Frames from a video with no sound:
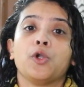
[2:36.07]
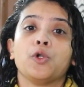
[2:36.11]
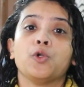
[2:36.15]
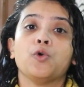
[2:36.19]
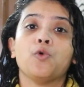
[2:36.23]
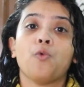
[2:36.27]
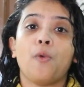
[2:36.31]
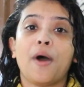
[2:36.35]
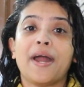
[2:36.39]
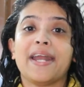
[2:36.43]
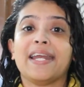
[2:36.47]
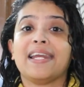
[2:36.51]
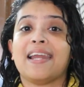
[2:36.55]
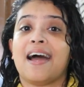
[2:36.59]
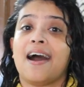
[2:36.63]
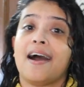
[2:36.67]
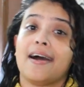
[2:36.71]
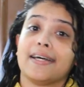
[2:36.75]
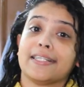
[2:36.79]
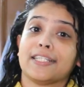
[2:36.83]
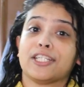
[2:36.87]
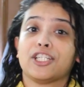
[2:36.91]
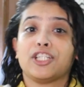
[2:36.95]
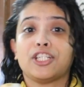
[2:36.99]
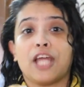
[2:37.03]
do one
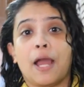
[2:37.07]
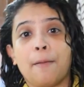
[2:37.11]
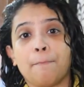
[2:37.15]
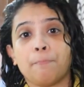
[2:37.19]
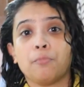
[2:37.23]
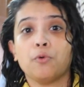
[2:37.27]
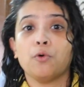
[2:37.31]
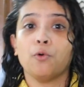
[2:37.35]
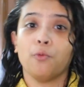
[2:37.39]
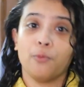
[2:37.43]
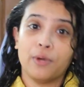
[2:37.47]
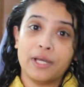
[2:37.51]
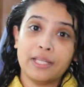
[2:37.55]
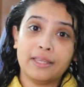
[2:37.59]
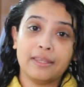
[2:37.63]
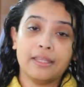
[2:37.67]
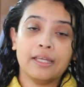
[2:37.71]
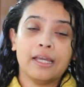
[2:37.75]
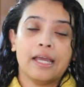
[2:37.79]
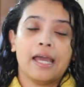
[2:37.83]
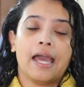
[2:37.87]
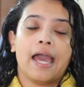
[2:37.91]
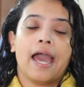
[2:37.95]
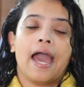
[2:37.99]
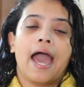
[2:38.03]
last shampoo
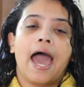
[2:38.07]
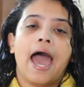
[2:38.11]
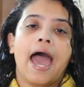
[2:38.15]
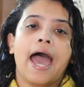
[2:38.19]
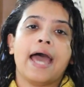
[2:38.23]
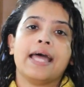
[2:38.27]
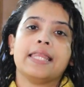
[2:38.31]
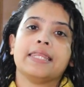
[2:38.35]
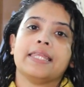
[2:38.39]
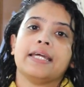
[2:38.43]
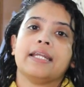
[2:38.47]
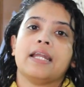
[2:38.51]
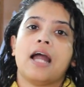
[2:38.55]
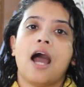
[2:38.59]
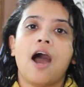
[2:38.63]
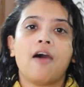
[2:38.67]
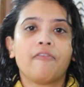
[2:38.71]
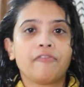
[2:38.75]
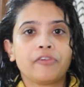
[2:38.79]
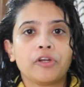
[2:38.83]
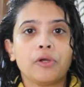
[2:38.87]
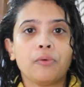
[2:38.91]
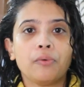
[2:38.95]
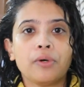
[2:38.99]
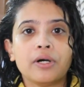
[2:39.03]
with. And then
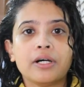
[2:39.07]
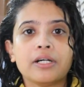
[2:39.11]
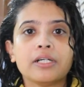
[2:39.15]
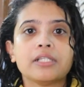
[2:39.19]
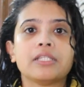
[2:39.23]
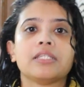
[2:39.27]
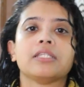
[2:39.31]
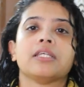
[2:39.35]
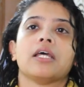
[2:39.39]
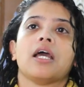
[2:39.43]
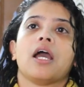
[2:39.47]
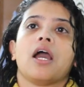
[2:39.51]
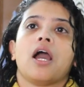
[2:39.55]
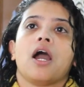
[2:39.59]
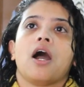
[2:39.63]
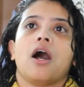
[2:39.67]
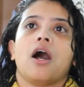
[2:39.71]
afterwards,